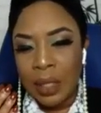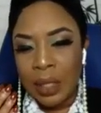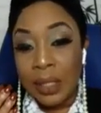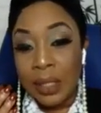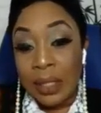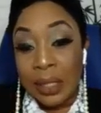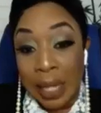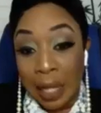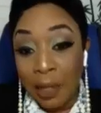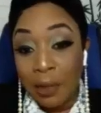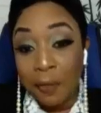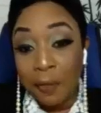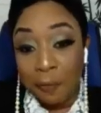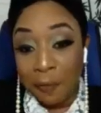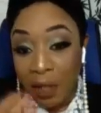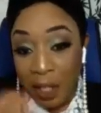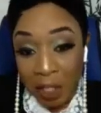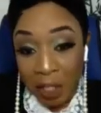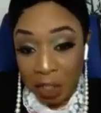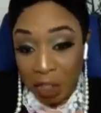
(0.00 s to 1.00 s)

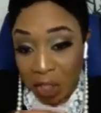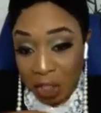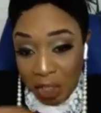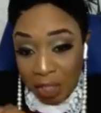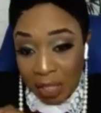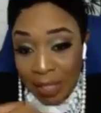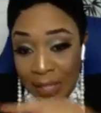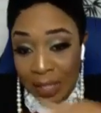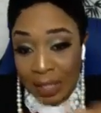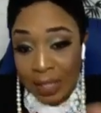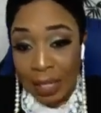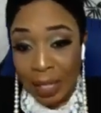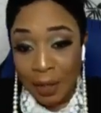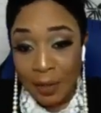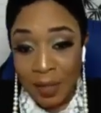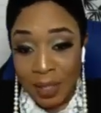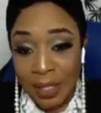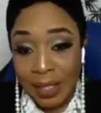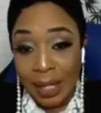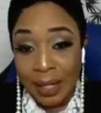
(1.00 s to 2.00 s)
selfish and
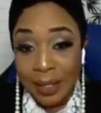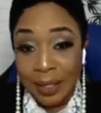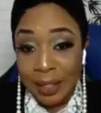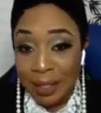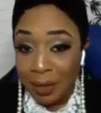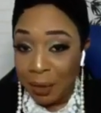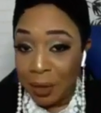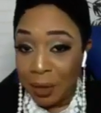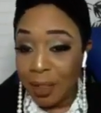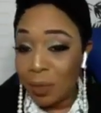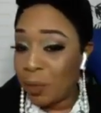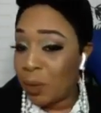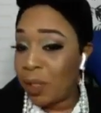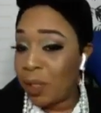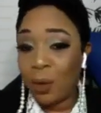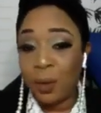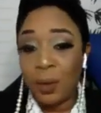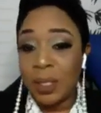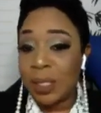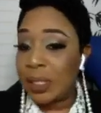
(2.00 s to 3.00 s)
self-centered. We
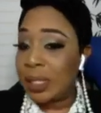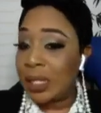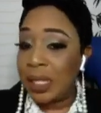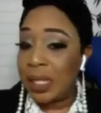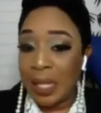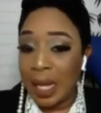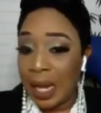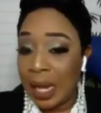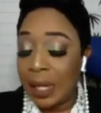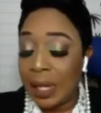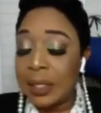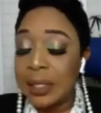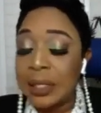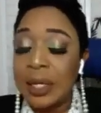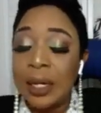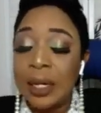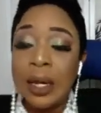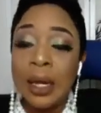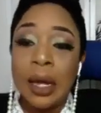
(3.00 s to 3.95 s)
don't see that.